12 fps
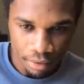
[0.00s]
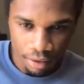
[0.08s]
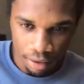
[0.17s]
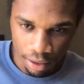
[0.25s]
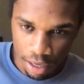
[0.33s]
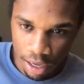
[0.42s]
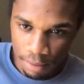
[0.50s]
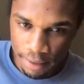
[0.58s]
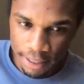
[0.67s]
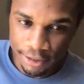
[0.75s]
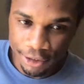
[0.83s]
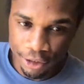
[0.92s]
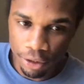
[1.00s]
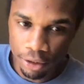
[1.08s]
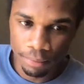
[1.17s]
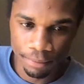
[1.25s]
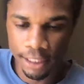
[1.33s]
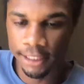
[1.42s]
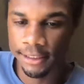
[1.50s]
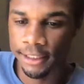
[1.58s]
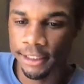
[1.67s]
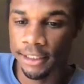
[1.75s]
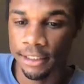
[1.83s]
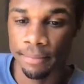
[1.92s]
And so because
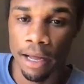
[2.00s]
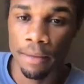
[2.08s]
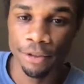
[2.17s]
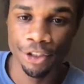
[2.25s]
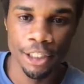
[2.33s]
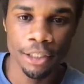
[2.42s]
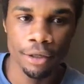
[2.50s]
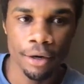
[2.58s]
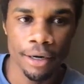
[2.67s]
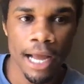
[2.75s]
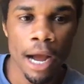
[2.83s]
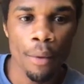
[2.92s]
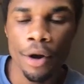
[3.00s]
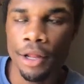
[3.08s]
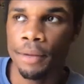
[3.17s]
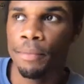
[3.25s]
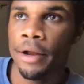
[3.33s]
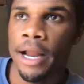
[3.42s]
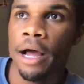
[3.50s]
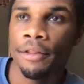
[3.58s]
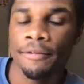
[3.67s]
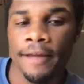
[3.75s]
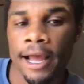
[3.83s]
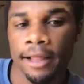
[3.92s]
this is about machine learning, I wanted to point out
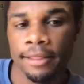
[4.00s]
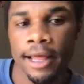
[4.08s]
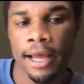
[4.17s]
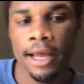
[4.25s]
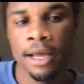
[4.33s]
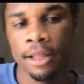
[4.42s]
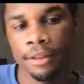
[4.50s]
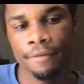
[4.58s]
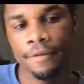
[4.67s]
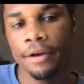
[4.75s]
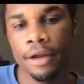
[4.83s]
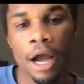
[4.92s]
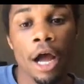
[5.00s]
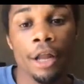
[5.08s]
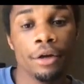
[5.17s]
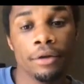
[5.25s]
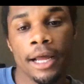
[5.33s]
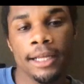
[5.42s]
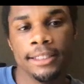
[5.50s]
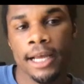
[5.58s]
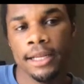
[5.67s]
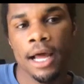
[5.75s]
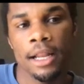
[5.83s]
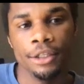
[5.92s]
the fact that the very underlying
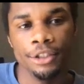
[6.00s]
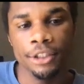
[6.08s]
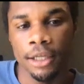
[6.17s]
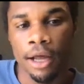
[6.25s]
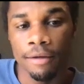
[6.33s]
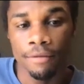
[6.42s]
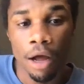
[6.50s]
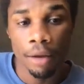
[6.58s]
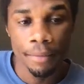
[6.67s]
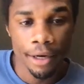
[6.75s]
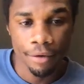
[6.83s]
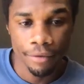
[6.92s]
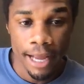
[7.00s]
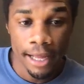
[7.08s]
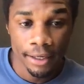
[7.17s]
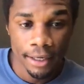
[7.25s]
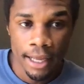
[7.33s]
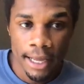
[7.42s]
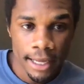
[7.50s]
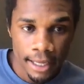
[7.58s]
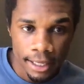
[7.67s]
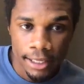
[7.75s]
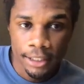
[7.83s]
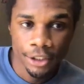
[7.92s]
technology of augmented reality
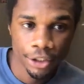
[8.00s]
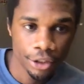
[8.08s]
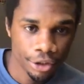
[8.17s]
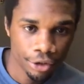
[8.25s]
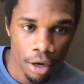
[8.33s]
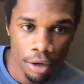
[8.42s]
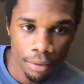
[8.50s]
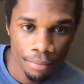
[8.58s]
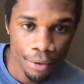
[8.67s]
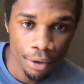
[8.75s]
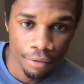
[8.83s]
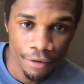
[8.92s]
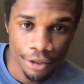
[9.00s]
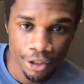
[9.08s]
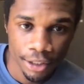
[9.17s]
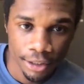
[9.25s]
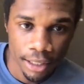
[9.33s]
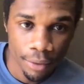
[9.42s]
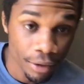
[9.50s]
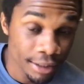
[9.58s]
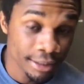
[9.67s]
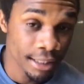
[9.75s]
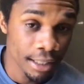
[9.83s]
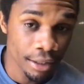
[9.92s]
is strong computer vision with
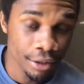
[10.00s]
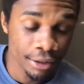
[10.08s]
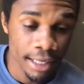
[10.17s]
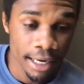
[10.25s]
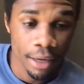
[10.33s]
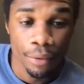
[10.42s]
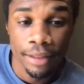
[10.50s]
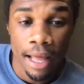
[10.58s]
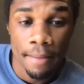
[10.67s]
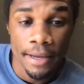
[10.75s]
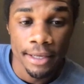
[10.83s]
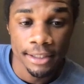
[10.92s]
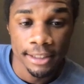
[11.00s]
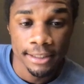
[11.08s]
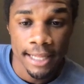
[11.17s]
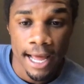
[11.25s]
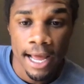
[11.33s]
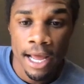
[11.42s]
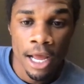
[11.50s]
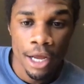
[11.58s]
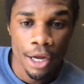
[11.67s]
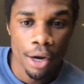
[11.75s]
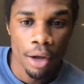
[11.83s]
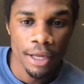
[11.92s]
scene understanding. And what that means is that,
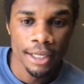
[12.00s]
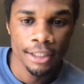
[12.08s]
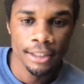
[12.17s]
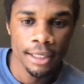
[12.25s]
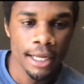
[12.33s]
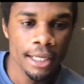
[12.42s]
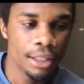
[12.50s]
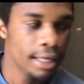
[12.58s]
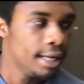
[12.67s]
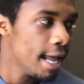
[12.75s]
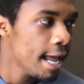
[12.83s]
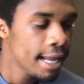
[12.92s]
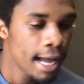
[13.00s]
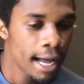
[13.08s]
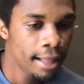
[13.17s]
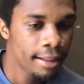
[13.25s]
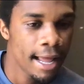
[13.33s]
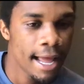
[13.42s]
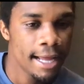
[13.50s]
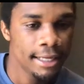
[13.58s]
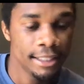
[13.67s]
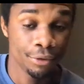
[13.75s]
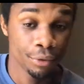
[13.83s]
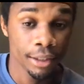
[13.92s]
it's an AI
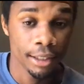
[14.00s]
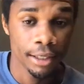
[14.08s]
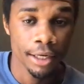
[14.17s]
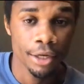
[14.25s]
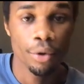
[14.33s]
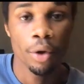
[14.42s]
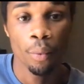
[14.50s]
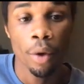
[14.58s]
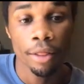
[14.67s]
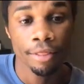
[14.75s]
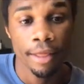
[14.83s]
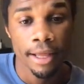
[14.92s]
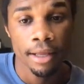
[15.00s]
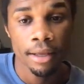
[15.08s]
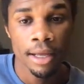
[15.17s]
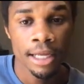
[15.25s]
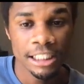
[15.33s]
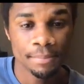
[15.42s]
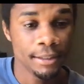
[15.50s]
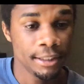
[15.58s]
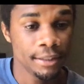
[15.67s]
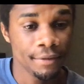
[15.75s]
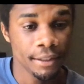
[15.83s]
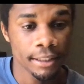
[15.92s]
that is really good at doing one thing,
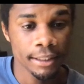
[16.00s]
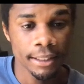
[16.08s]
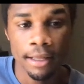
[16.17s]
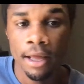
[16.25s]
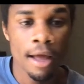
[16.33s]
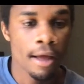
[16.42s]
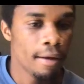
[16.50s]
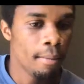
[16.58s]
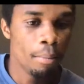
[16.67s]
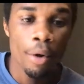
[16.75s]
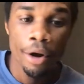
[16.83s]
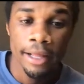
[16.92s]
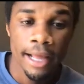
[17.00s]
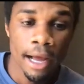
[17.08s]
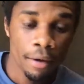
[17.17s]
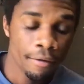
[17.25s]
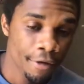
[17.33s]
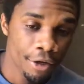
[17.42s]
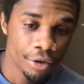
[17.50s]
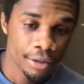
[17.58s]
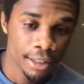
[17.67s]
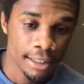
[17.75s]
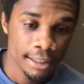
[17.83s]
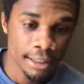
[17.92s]
specifically pointing out
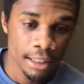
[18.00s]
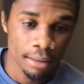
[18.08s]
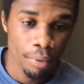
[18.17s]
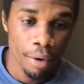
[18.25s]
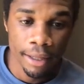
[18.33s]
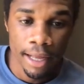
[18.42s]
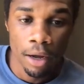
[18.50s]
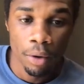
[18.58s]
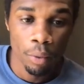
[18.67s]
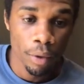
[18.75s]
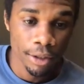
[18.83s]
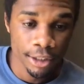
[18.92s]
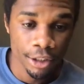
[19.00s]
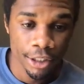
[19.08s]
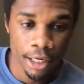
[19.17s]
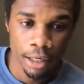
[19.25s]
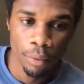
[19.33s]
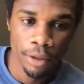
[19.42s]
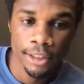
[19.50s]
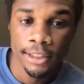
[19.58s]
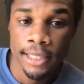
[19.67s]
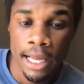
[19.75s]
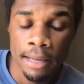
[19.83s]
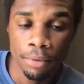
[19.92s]
features in a scene, pointing out what's a chair, what's a
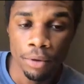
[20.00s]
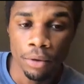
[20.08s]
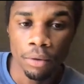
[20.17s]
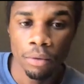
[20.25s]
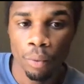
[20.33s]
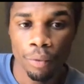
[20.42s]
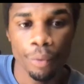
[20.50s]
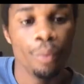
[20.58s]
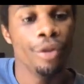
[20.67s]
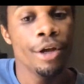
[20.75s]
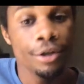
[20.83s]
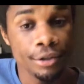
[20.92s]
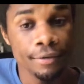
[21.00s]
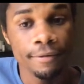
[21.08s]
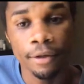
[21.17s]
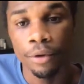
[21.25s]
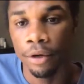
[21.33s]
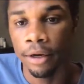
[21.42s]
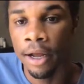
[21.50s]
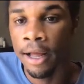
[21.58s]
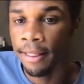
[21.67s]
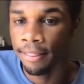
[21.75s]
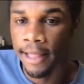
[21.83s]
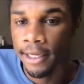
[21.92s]
table, there's the floor.
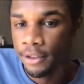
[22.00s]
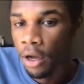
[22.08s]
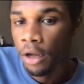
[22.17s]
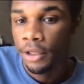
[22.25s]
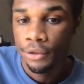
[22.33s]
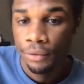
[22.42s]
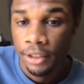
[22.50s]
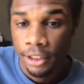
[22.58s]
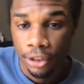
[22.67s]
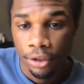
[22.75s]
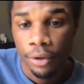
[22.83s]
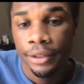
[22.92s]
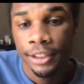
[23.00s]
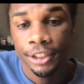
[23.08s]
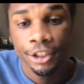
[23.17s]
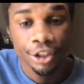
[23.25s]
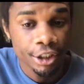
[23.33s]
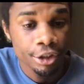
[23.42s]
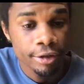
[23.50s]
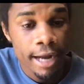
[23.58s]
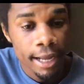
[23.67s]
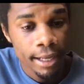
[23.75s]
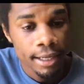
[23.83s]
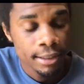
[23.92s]
That's all it's really doing is it's just
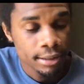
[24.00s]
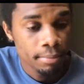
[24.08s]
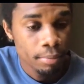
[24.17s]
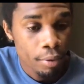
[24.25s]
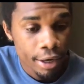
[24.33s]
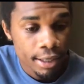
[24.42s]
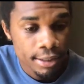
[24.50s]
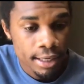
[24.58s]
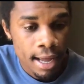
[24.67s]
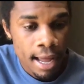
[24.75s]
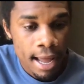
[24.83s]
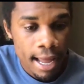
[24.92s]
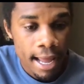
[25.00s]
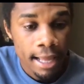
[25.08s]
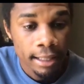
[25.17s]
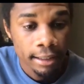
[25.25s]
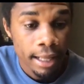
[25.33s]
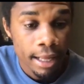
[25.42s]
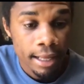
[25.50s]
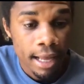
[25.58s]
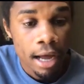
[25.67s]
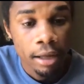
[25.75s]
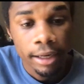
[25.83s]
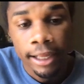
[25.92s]
tracking some points and laying
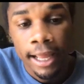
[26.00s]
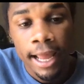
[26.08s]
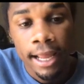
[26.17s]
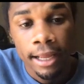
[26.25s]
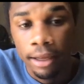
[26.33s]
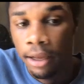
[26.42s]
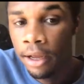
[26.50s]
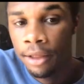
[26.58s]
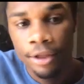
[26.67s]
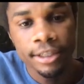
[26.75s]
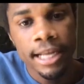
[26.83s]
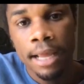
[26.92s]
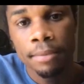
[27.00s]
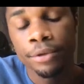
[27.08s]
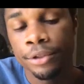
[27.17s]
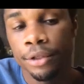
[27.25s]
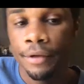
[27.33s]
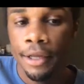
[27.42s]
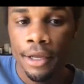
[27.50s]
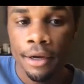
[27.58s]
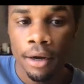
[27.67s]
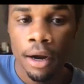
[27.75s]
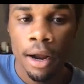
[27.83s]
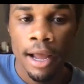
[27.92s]
out like, hey, the table's over
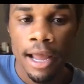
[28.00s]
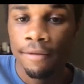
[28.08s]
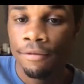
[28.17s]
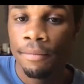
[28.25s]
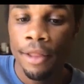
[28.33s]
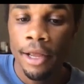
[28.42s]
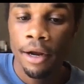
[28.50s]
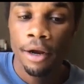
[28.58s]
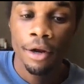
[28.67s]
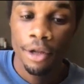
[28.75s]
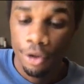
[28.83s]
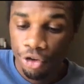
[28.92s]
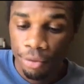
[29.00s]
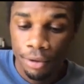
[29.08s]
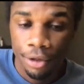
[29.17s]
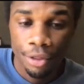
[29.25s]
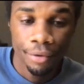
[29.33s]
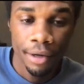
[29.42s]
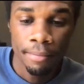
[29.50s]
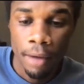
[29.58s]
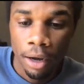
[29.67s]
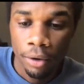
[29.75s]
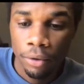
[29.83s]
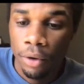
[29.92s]
here. And from there, you should put the 3D
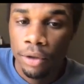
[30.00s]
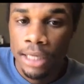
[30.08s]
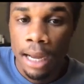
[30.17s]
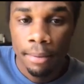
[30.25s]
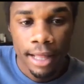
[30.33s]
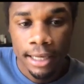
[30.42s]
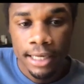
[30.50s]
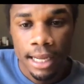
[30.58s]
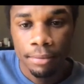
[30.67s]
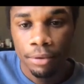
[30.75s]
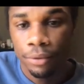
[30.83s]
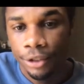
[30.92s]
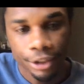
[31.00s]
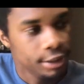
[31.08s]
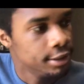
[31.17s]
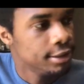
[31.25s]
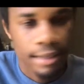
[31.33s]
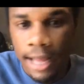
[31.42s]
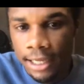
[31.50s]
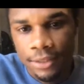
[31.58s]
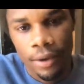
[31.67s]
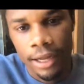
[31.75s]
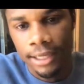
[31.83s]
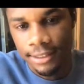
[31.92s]
model on top of that table, which is X,
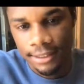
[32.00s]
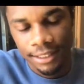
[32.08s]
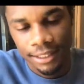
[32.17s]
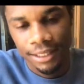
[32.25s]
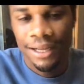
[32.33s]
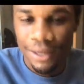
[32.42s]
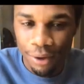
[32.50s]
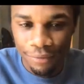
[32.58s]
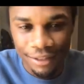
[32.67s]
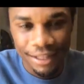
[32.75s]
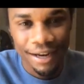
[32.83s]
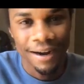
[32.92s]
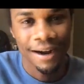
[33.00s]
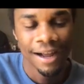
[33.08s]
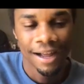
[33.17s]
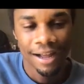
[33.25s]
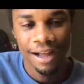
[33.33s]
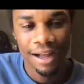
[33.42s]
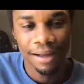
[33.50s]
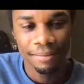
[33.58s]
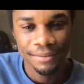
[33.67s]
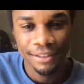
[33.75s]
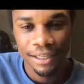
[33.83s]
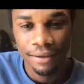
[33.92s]
Y, and Z over there.
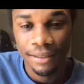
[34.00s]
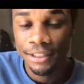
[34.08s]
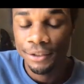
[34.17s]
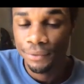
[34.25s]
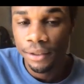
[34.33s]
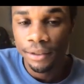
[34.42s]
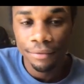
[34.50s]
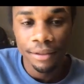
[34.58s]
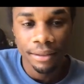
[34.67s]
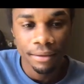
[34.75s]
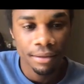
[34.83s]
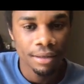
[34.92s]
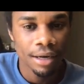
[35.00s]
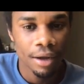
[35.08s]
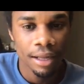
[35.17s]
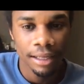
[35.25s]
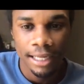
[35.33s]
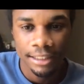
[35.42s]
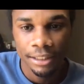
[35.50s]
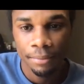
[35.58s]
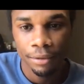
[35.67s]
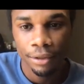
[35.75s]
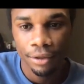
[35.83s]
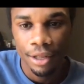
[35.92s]
So it's really, really, a lot
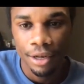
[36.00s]
simpler than